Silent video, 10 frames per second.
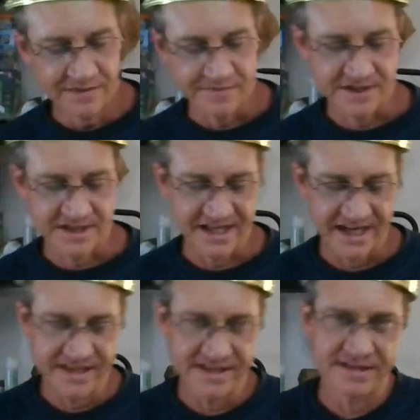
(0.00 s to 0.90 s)
For the
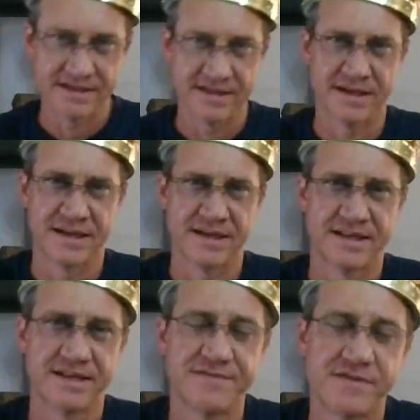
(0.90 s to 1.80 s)
taste, uh,
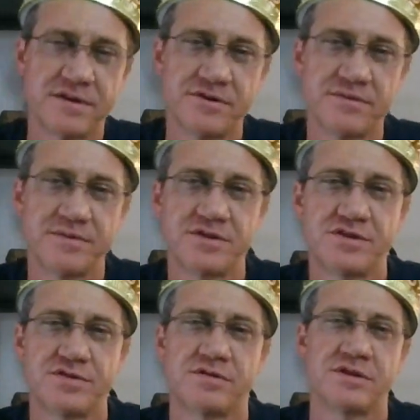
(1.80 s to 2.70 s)
did fall a little bit
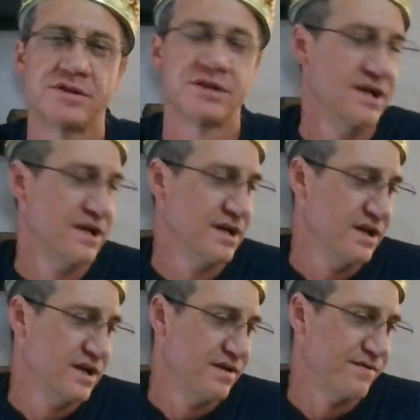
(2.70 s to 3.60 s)
short.
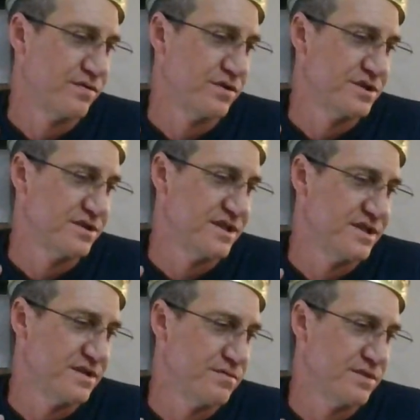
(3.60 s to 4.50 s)
Unfortunately, it
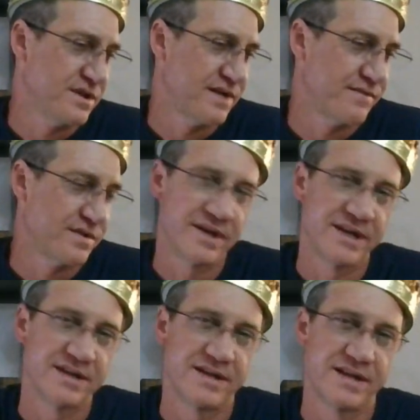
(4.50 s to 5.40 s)
didn't really have a
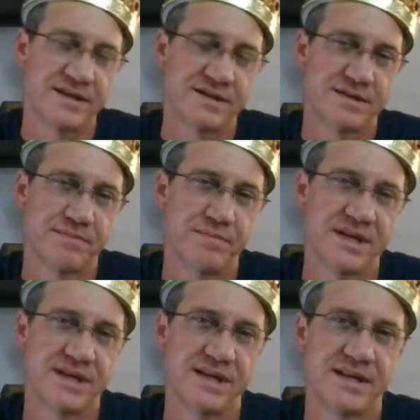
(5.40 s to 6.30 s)
great taste,
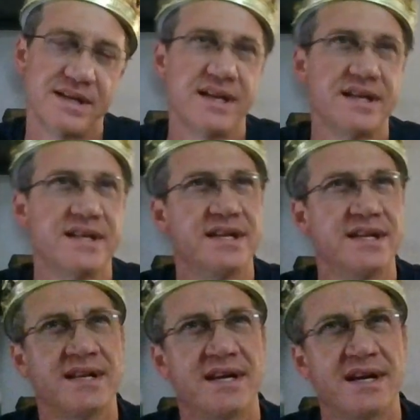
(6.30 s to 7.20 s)
but it
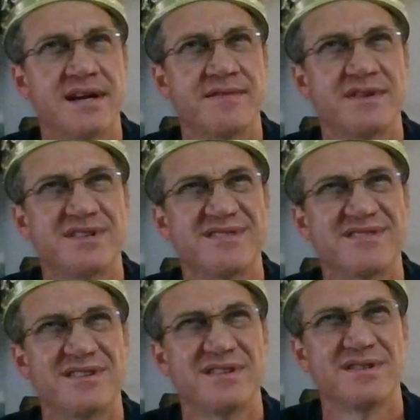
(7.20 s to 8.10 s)
didn't have
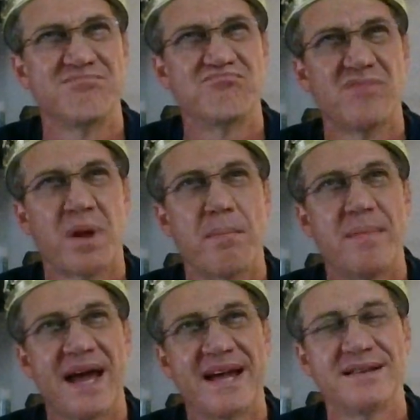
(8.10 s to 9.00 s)
necessarily a
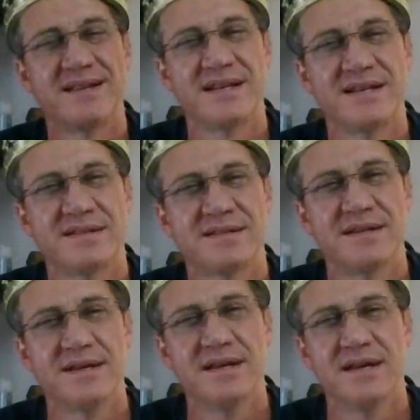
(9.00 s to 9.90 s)
bad taste.
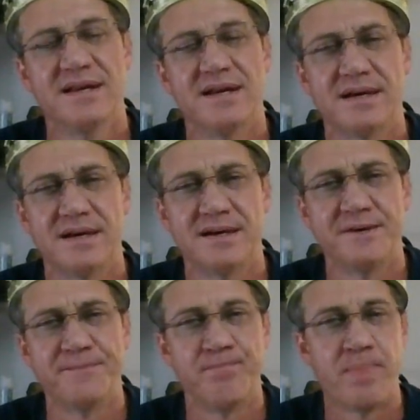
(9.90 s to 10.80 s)

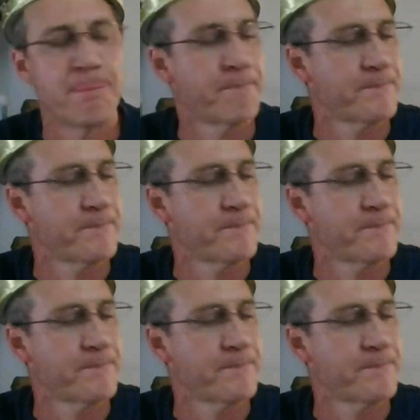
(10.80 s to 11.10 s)
Um,